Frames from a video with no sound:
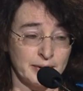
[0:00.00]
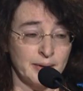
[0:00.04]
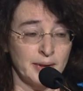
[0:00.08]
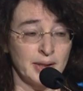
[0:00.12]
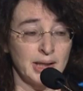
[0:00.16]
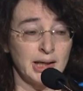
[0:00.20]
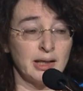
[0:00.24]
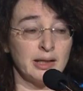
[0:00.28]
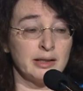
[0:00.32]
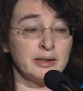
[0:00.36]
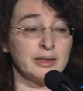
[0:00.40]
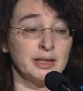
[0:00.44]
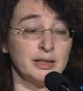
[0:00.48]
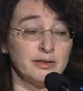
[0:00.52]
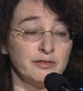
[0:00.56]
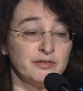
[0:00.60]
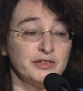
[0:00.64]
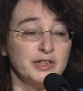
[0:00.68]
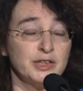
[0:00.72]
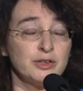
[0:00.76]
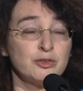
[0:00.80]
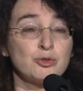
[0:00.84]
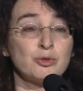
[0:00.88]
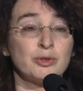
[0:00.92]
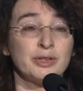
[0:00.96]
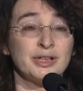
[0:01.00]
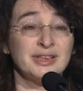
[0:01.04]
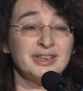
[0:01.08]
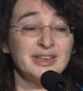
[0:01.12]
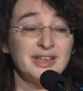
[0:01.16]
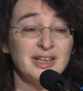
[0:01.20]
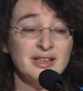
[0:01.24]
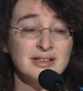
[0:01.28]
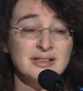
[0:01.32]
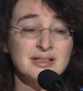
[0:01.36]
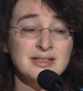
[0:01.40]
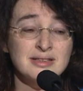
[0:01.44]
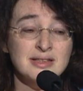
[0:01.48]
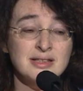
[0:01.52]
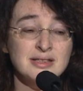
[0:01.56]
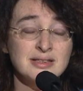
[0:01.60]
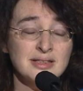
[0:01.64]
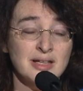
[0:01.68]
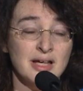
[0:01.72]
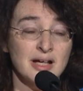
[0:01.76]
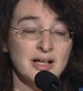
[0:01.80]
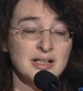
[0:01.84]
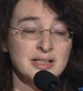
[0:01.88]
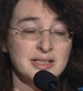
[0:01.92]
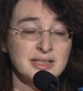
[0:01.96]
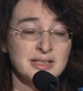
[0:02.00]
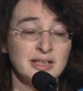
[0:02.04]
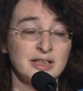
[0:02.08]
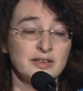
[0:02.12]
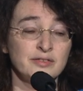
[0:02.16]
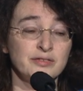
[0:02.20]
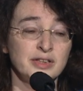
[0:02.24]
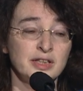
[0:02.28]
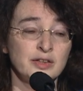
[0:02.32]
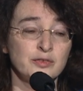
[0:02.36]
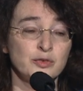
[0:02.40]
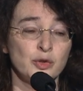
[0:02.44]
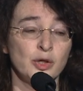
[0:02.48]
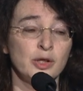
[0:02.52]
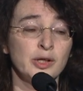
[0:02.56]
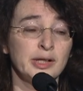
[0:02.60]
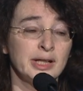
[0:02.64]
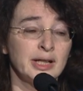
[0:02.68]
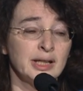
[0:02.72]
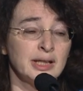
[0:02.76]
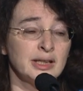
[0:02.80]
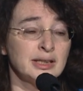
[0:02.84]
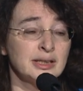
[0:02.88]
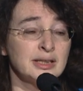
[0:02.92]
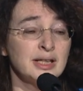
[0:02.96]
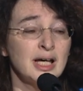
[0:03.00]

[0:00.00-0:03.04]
uh, in vitro, it kills the cells in vivo, it